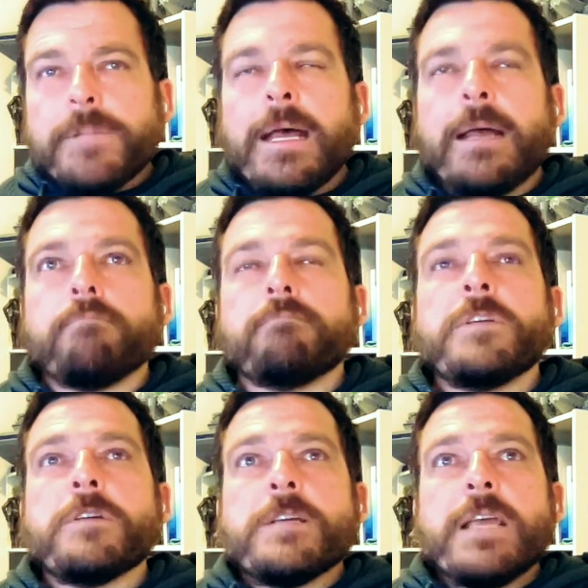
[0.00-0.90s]
And
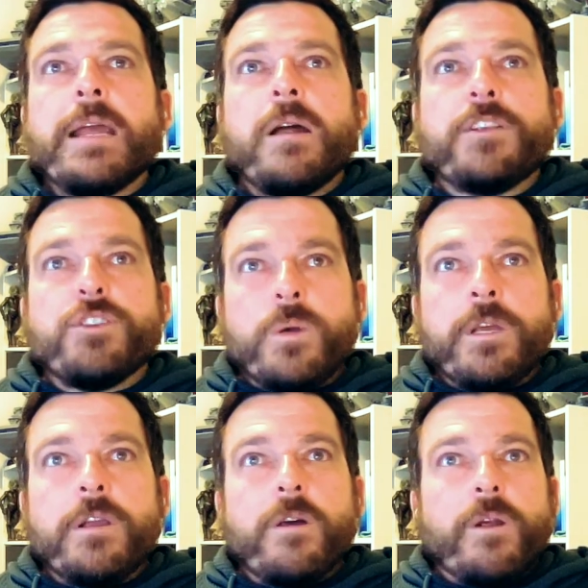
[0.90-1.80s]
I
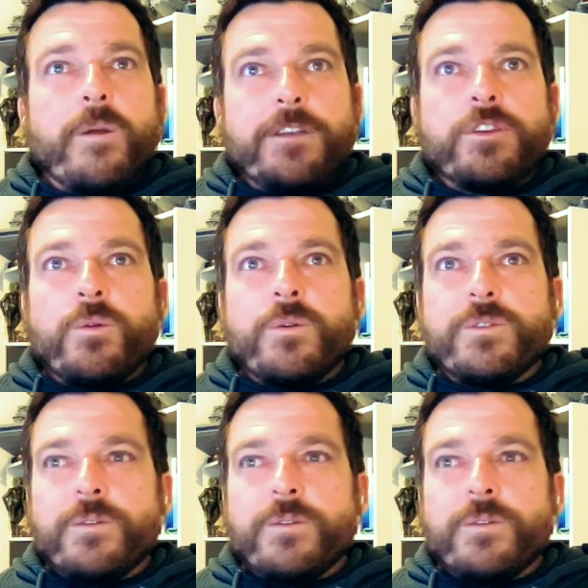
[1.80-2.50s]
joined and got a crash course